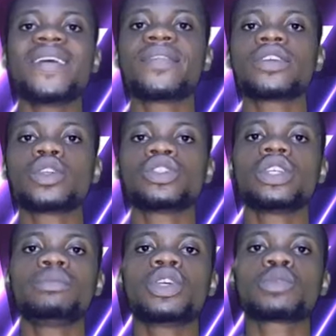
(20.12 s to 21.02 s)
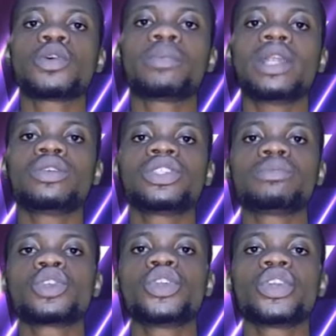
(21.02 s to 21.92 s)
and thanks for joining me, your sport pilot
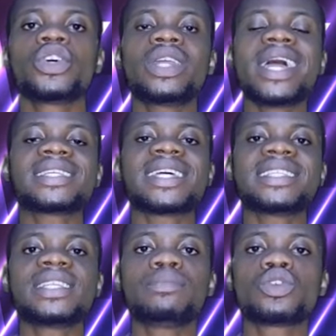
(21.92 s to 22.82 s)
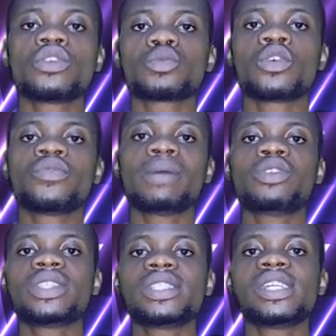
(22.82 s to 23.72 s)
James Glory, on another exciting episode of Sport Vibe
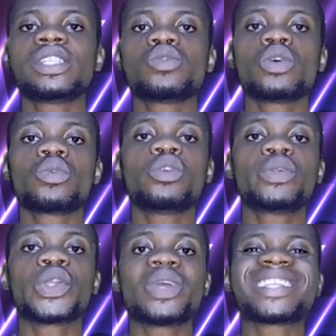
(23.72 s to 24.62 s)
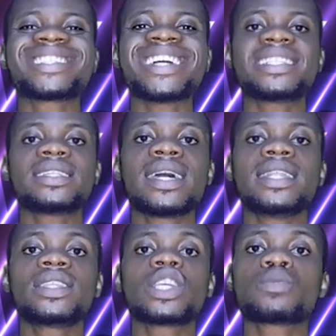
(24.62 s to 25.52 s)
on GNT, where we'll bring you exciting
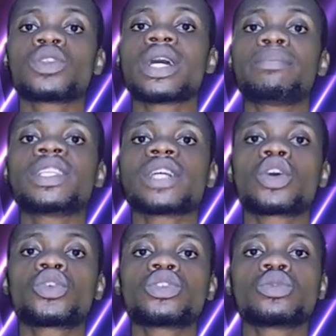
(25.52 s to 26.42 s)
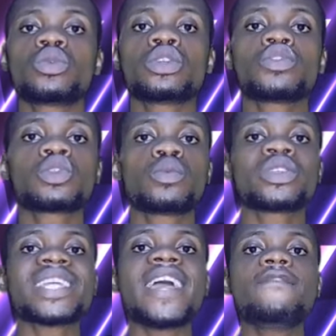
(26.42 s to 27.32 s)
and latest sport happenings across the world of
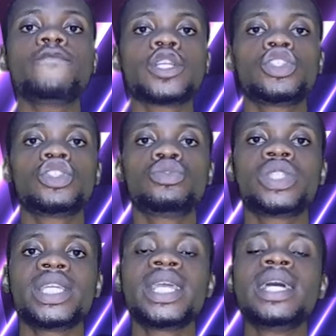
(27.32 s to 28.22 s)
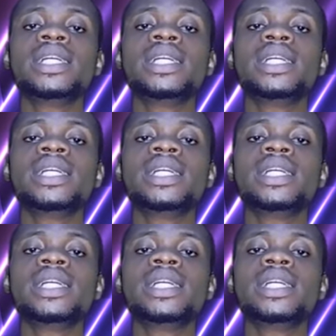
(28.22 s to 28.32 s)
sports every Tuesday.